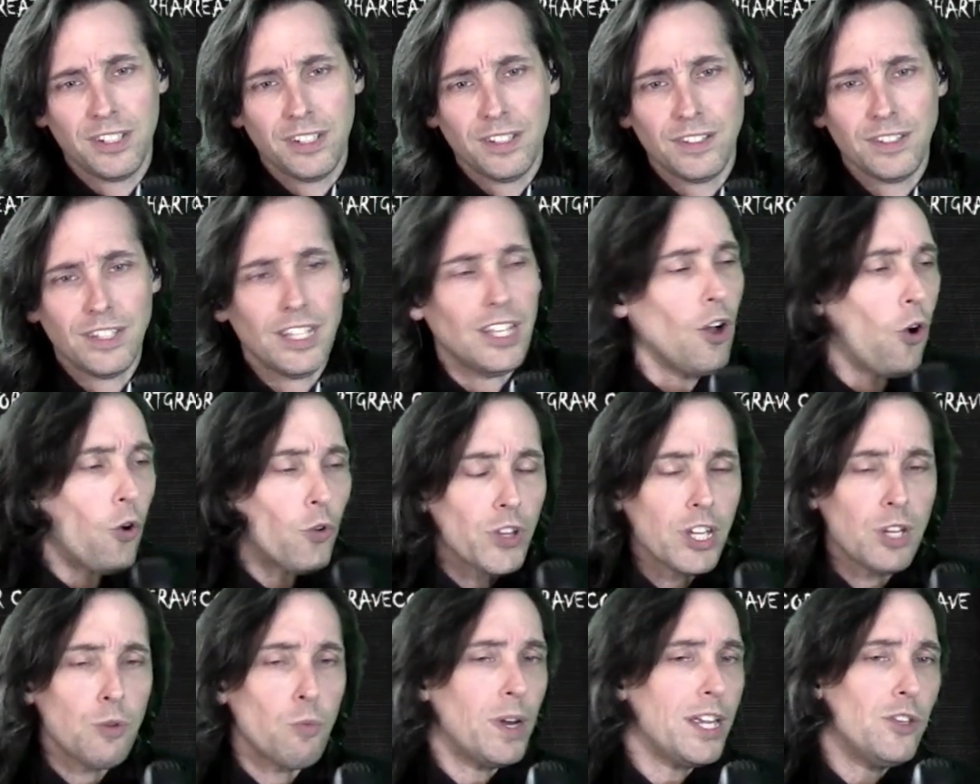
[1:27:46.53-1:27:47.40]
The
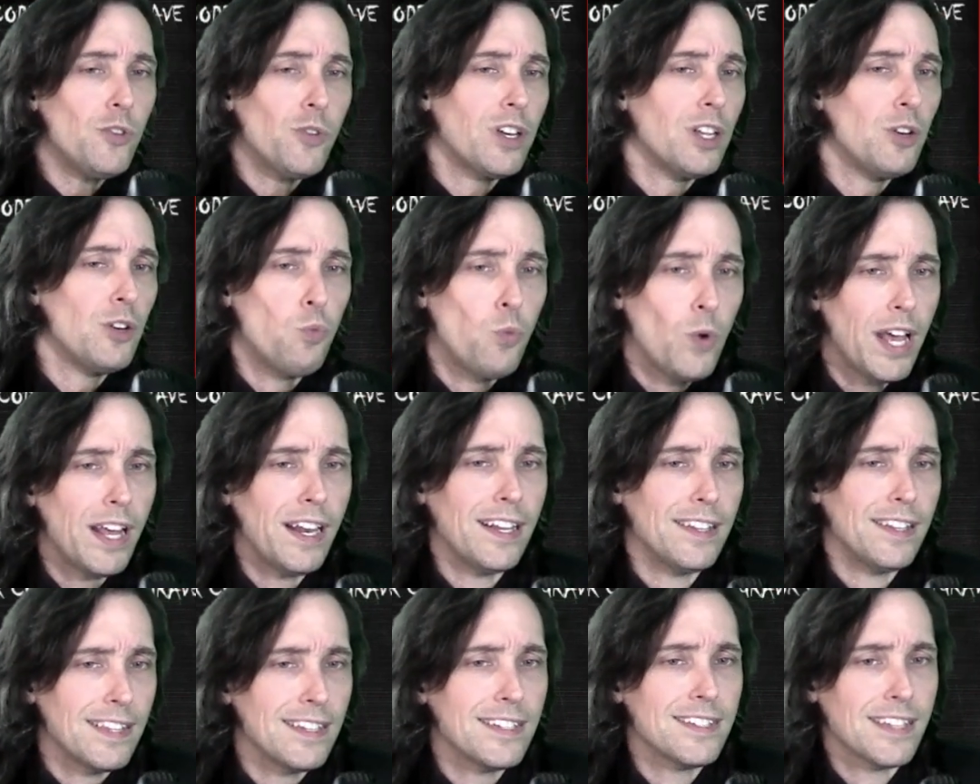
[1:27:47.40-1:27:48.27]
only way you can win
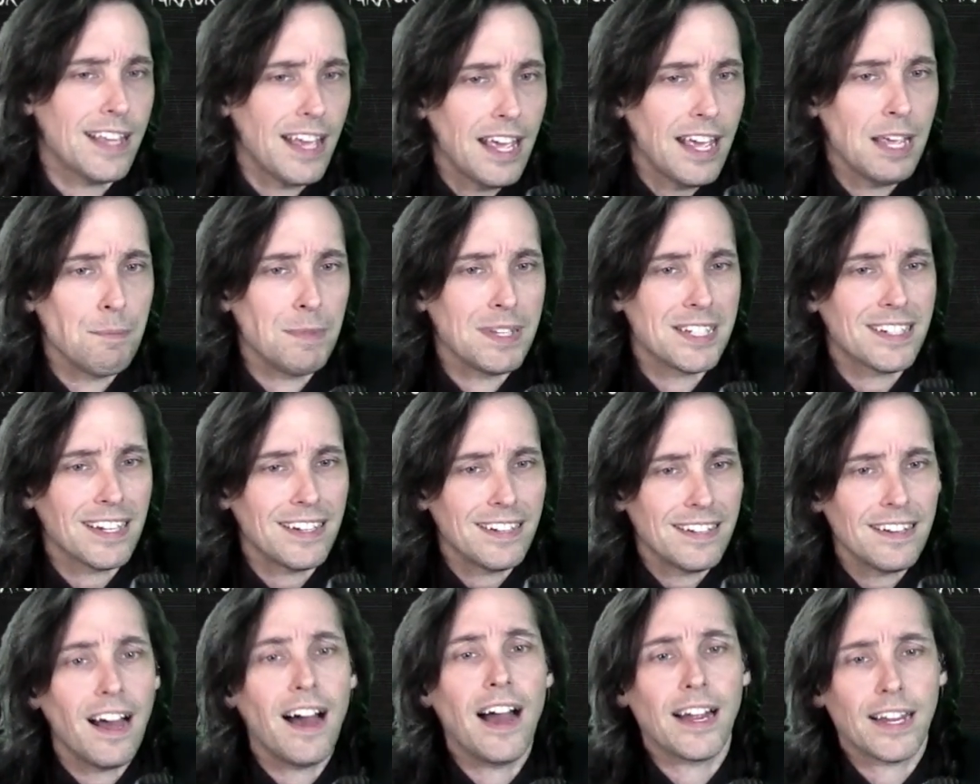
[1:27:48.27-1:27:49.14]
at this game is to
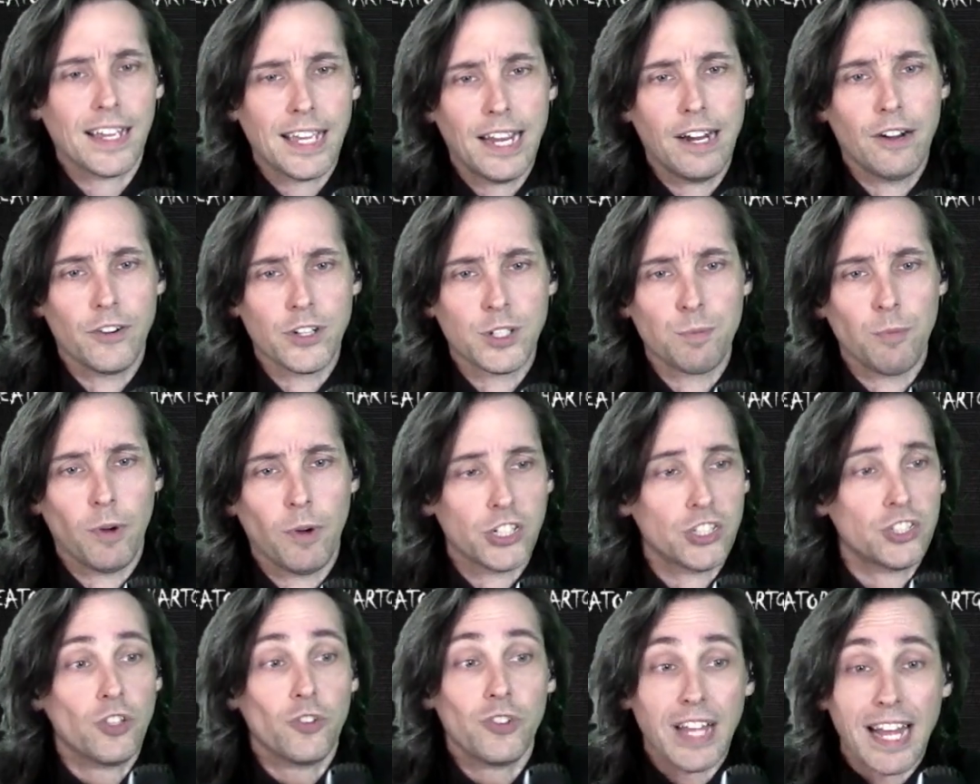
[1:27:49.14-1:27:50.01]
not care as much.
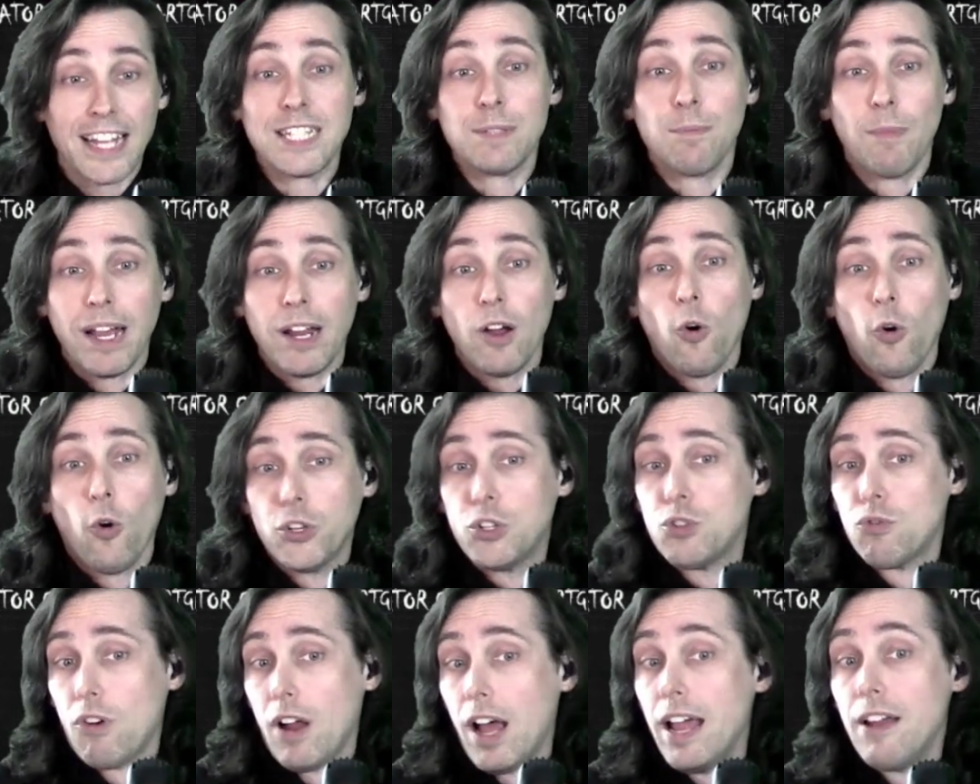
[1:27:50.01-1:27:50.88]
So that's my whole
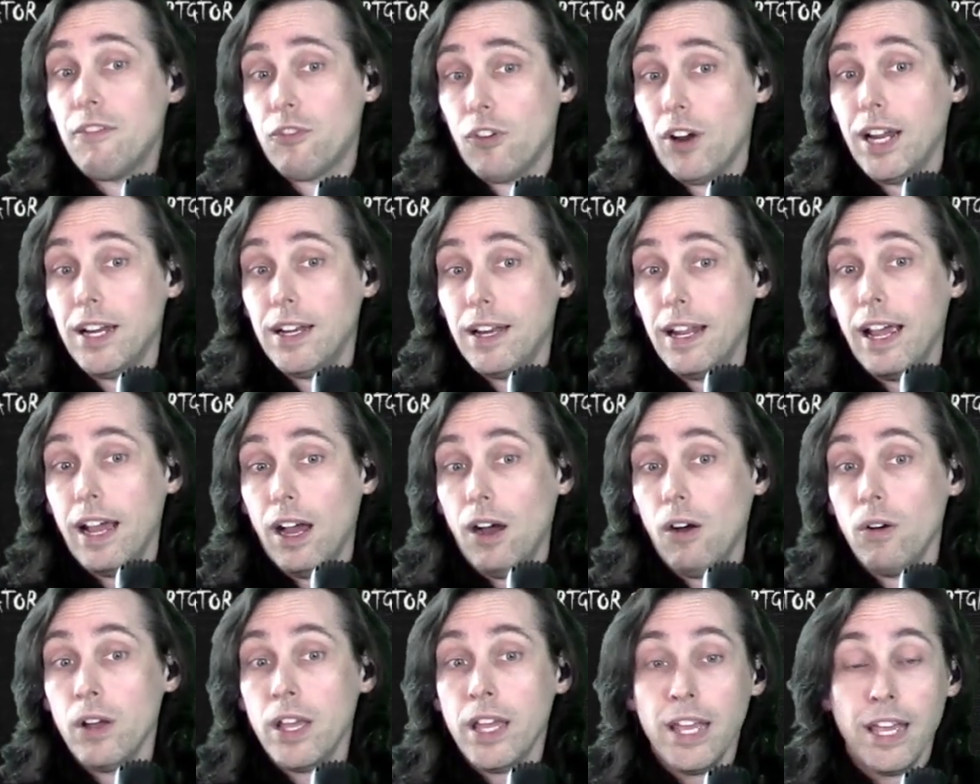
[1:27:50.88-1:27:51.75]
drive right
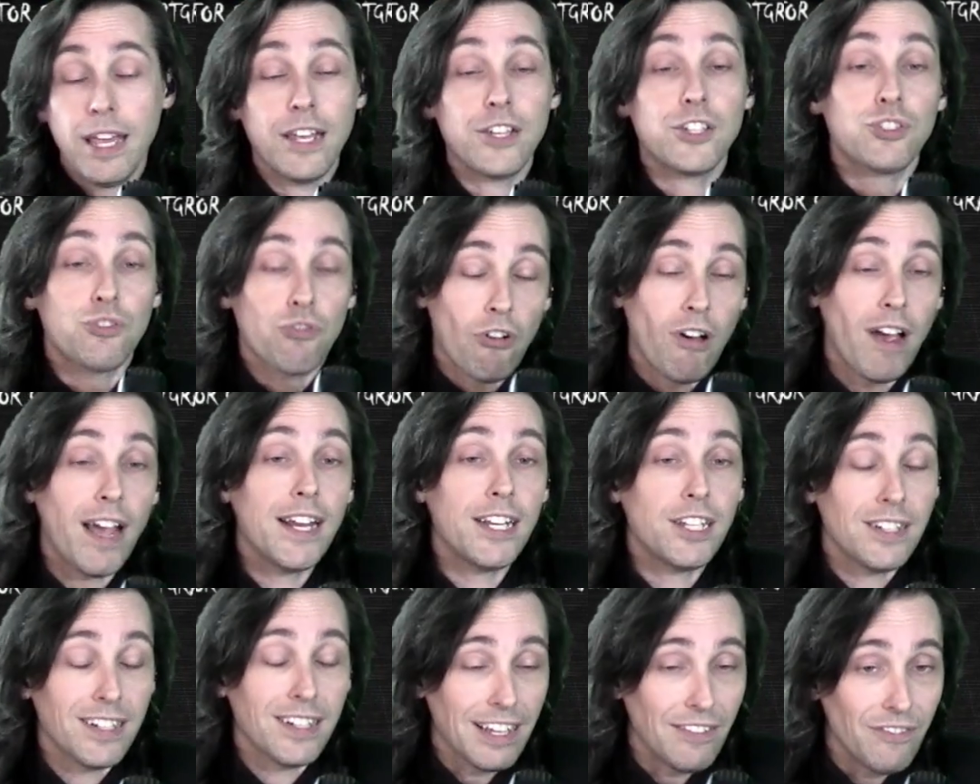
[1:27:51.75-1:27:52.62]
now, is trying
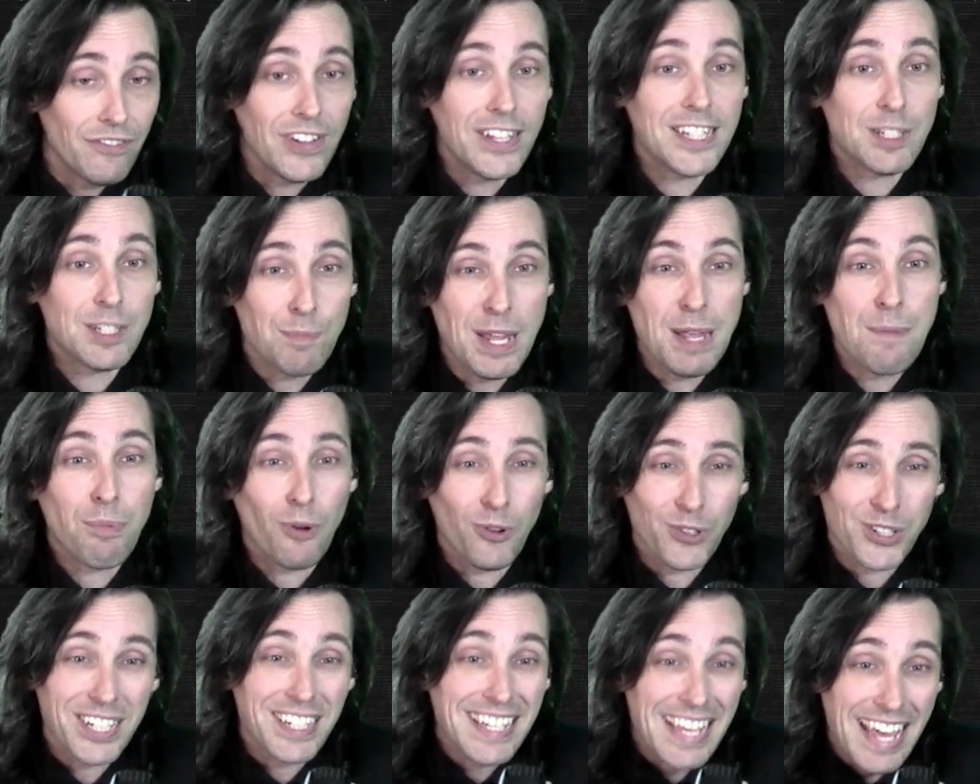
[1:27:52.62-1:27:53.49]
to convince people
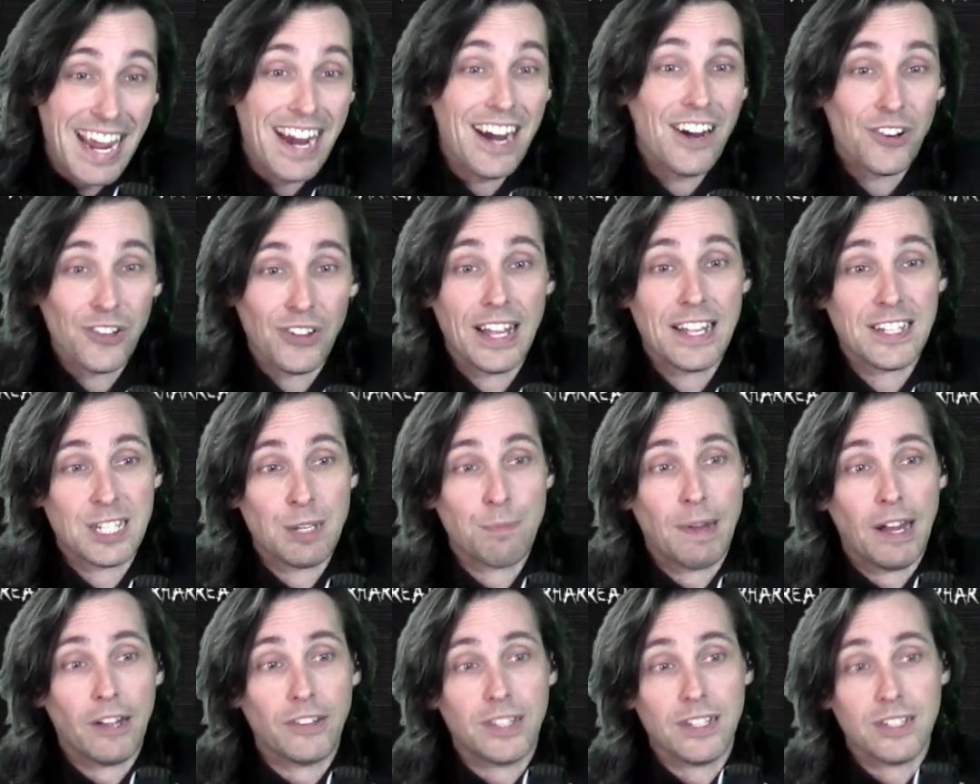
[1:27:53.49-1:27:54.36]
to care less
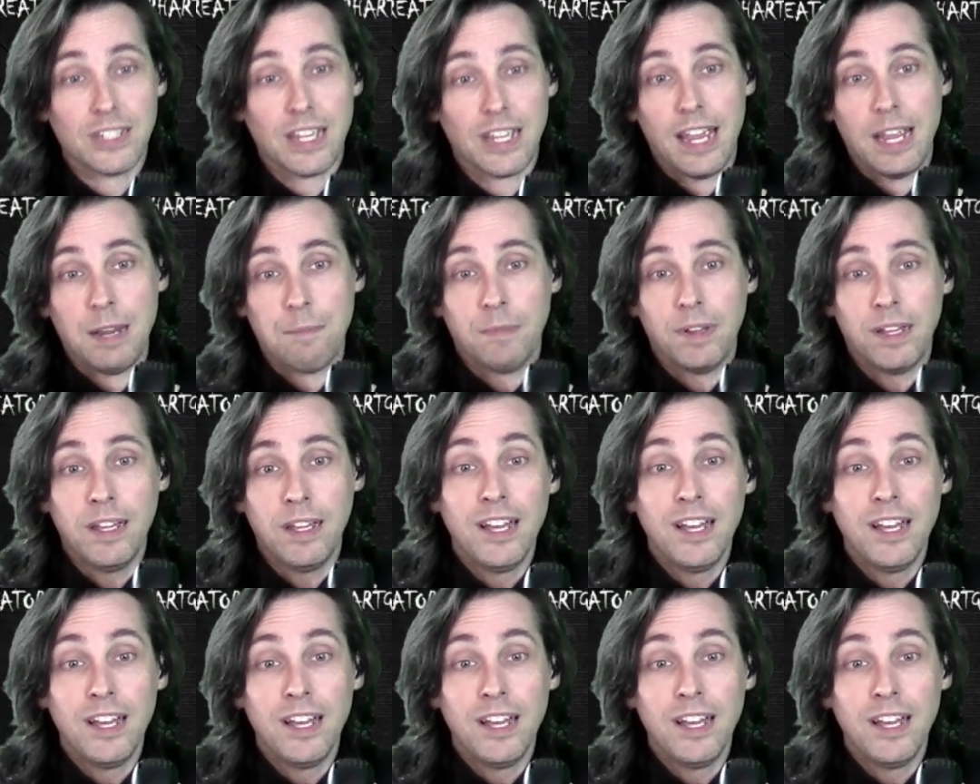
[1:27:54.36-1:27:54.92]
about this game.